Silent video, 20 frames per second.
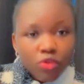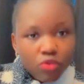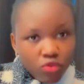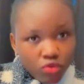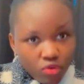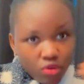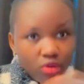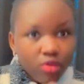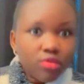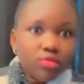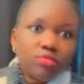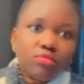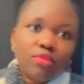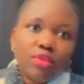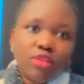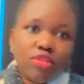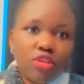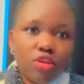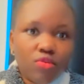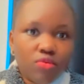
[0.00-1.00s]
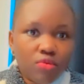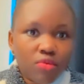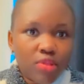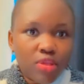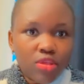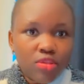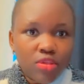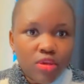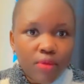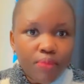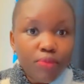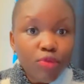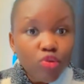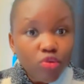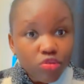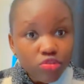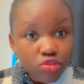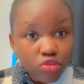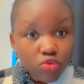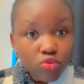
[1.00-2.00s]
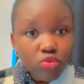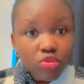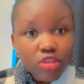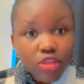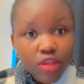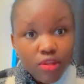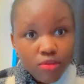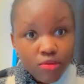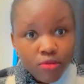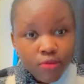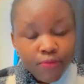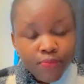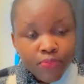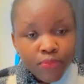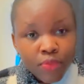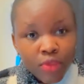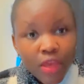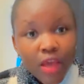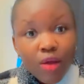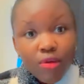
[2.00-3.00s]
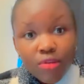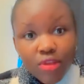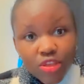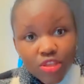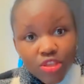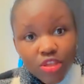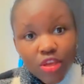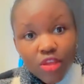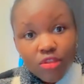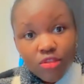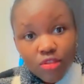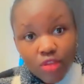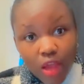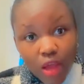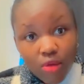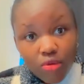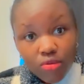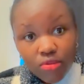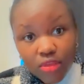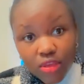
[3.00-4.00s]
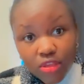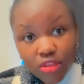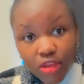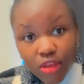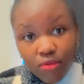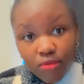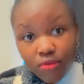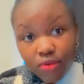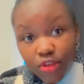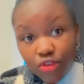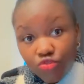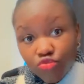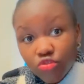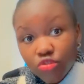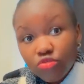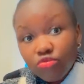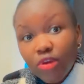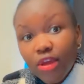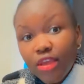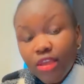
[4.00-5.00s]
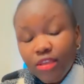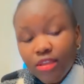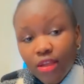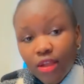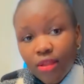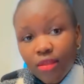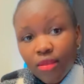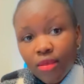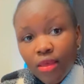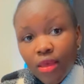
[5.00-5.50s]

you go to the general ledger, because it will tell you how the journal entries were entered,